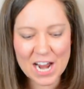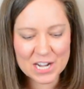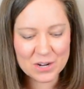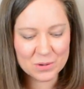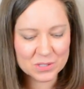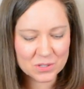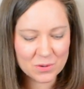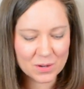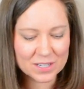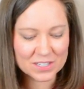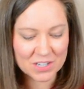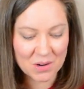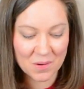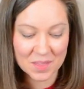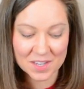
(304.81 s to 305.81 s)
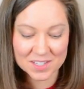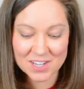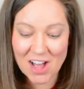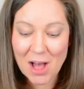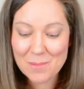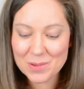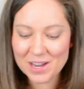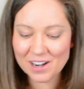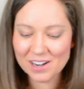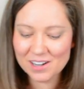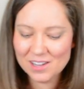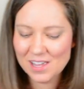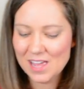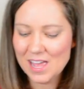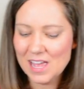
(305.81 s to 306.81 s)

I know it's going to go at the top here.